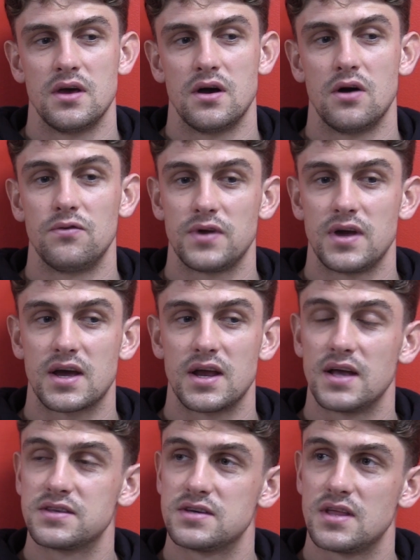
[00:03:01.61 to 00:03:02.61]
hopefully I
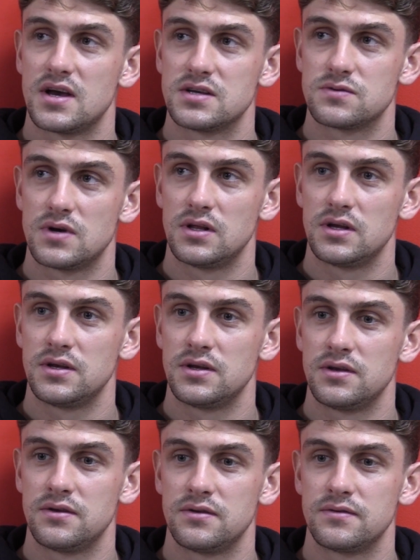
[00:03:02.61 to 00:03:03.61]
can add to that as well,
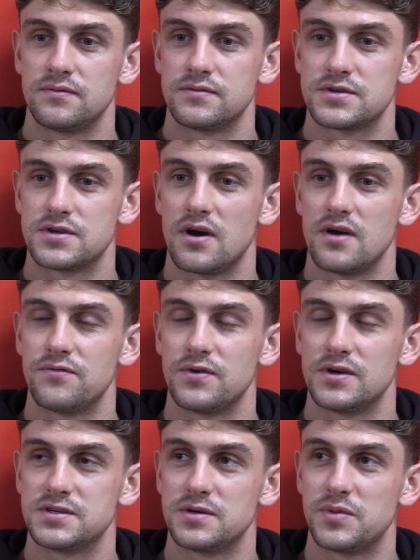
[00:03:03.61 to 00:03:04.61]
and starting
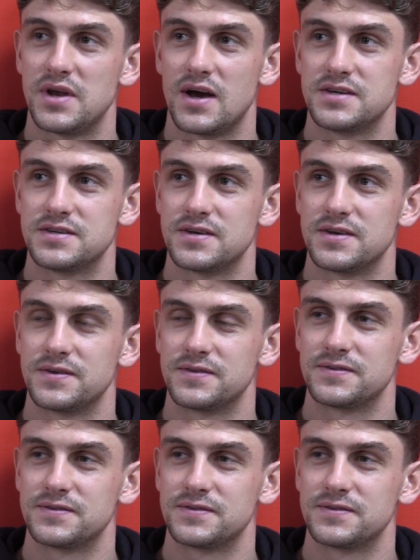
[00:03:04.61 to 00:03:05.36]
Thursday would be nice.